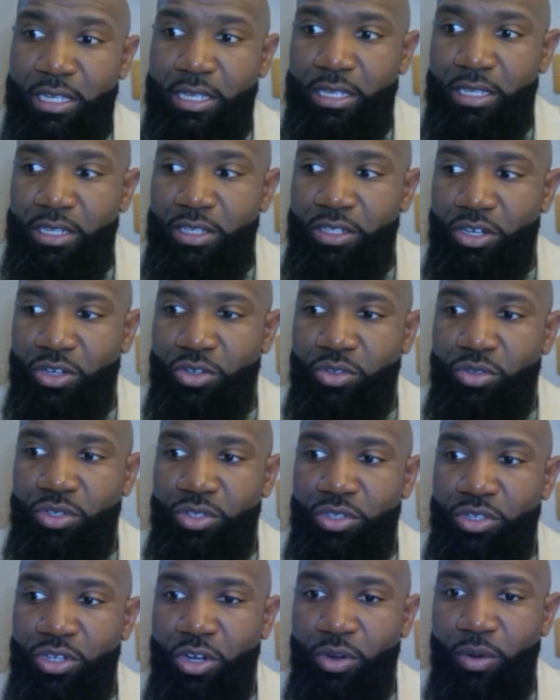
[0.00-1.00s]
you know,
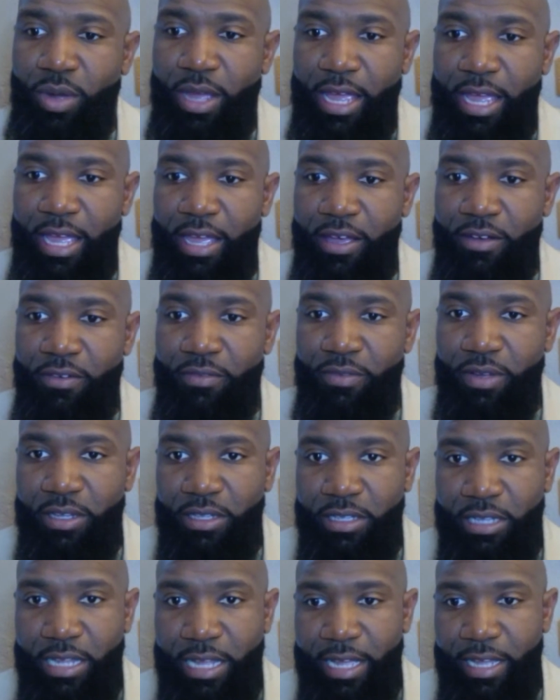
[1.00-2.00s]
you don't have a
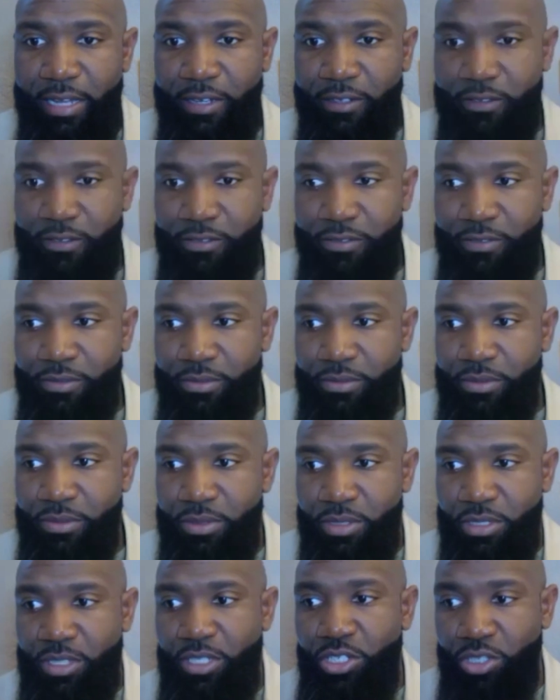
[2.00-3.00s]
lot of,
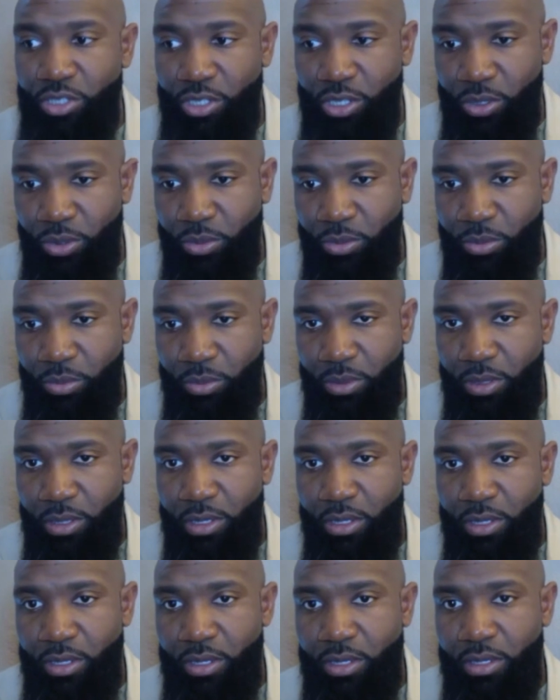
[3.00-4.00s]
you know,
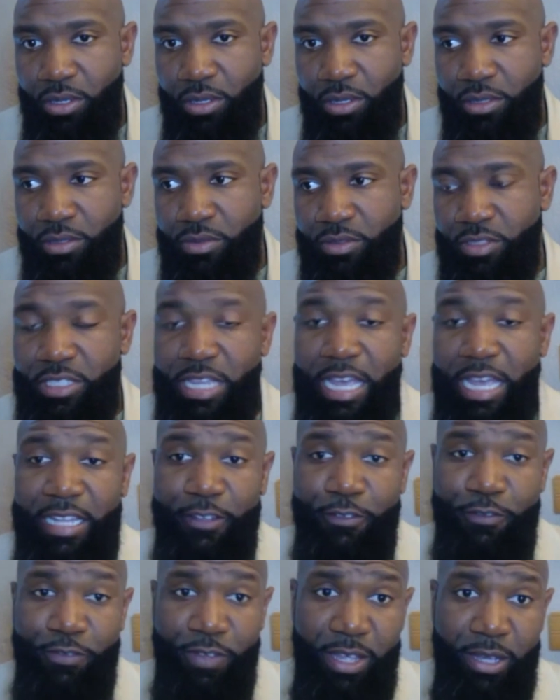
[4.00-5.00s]

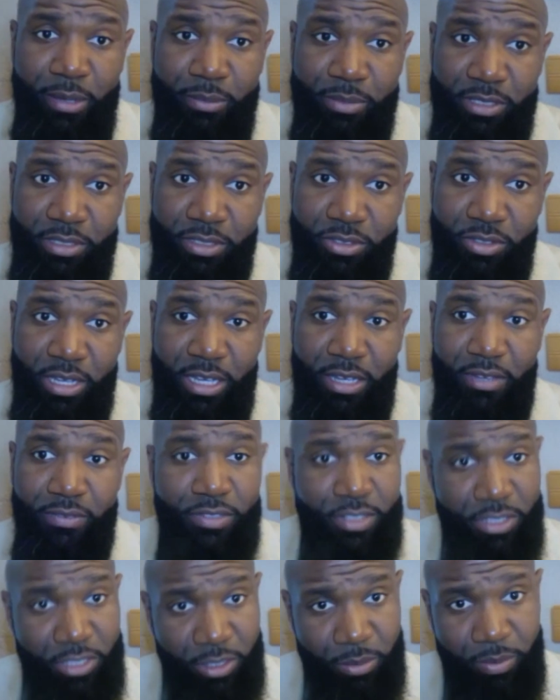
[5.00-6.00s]
solid families. You have
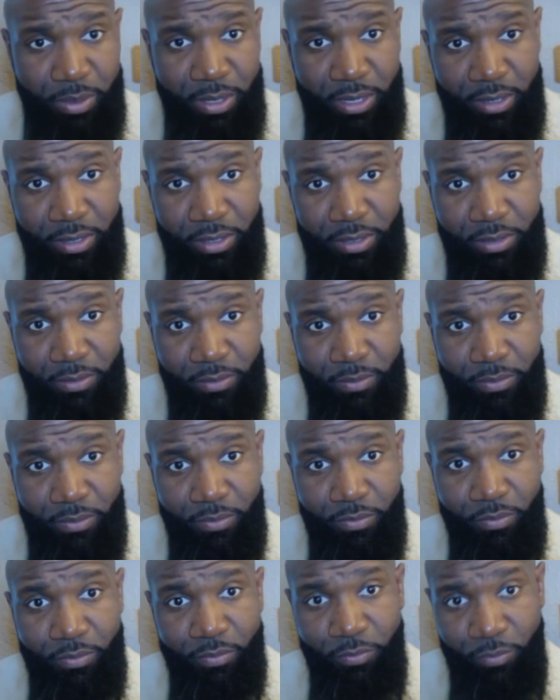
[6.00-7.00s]
single parent
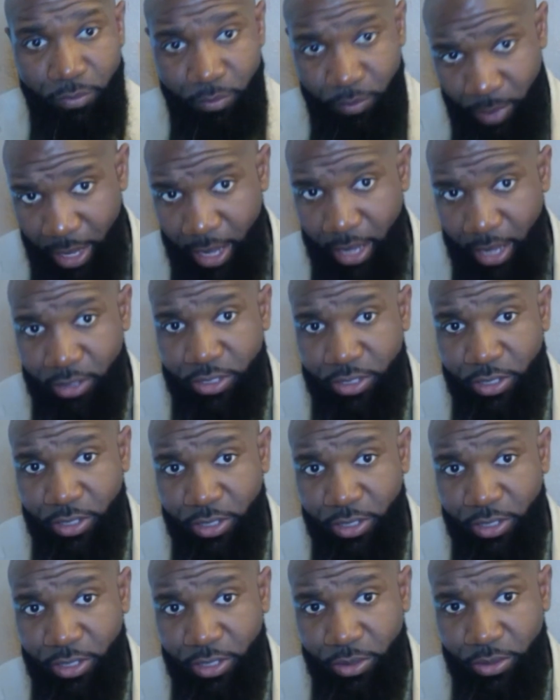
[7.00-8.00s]

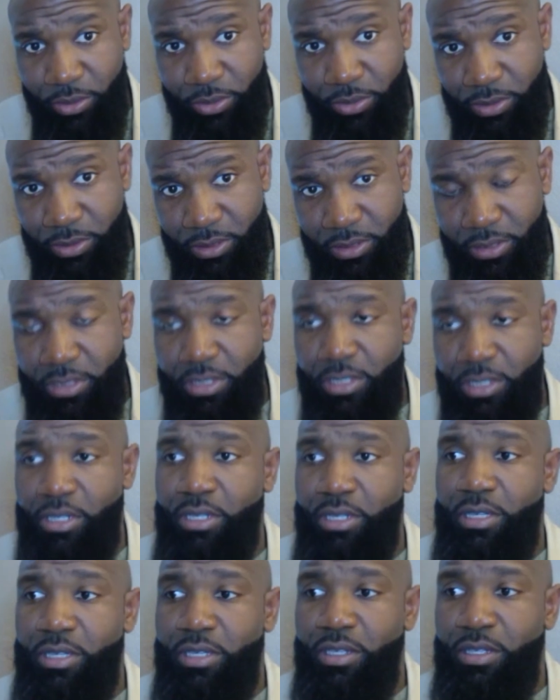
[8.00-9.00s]
households.
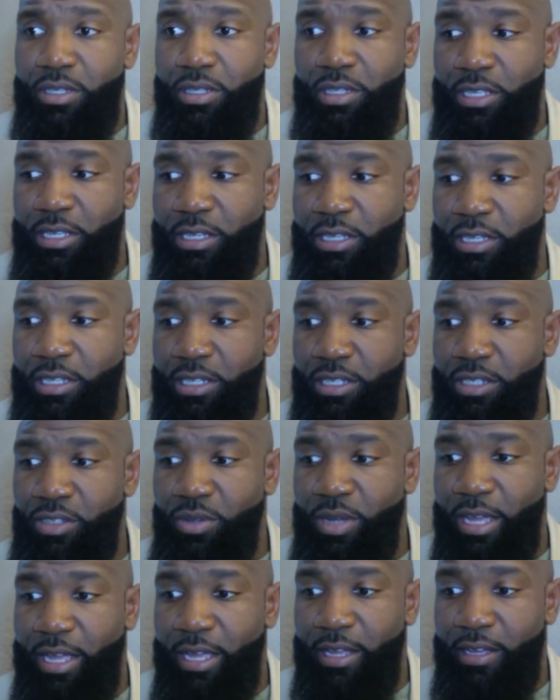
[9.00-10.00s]
Then you
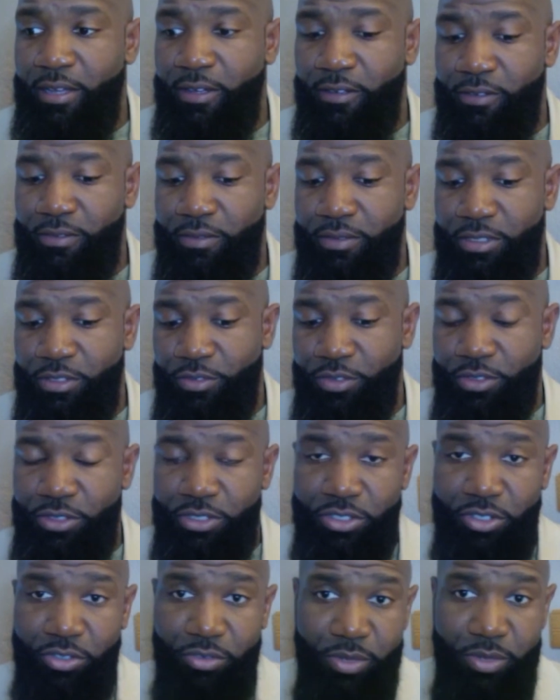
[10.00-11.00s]
have, as far as
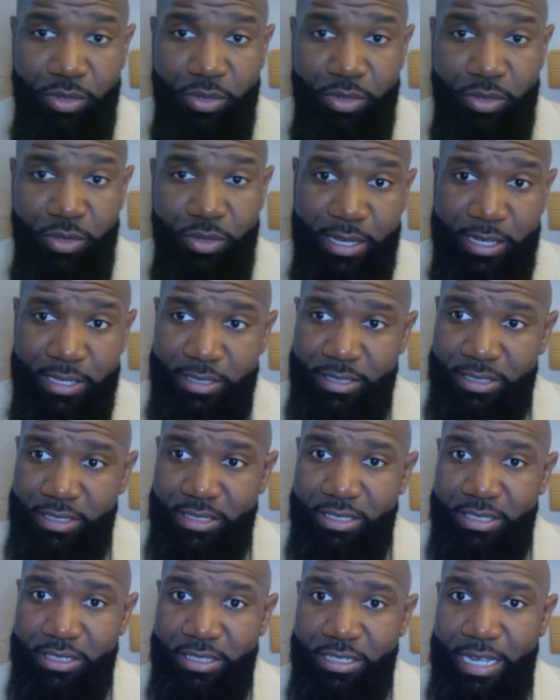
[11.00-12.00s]
career-wise,
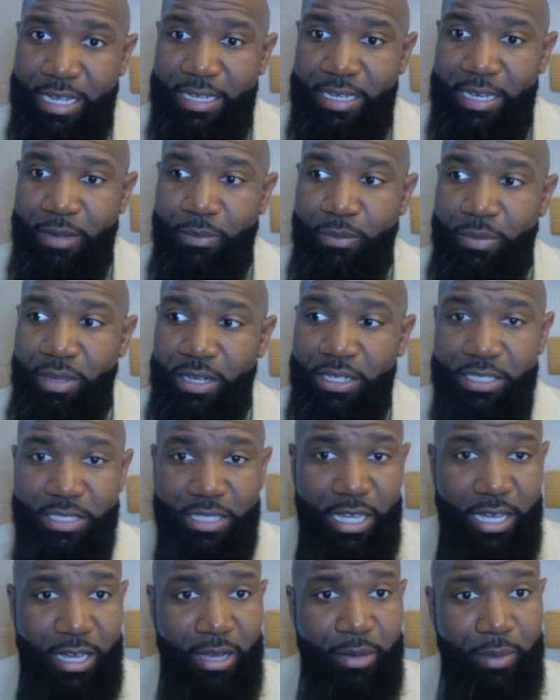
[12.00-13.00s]
it's not that many
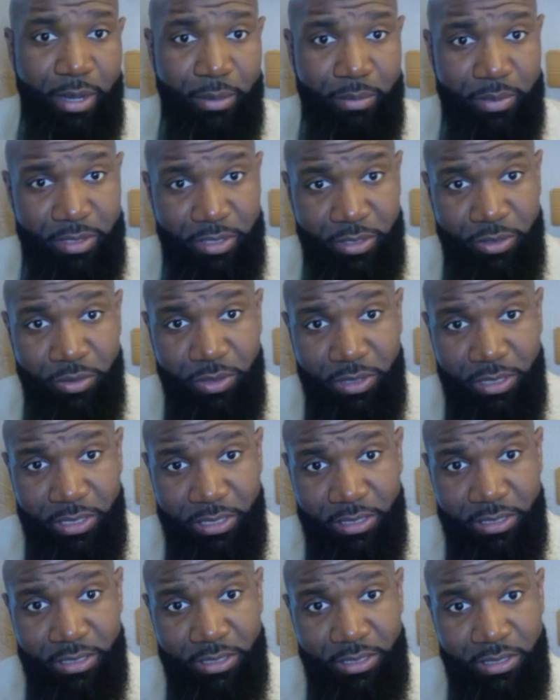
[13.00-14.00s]
job
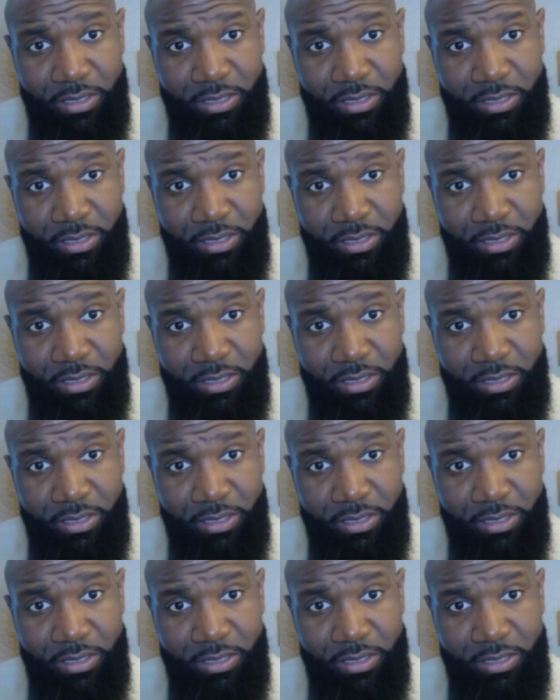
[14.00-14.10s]
opportunities.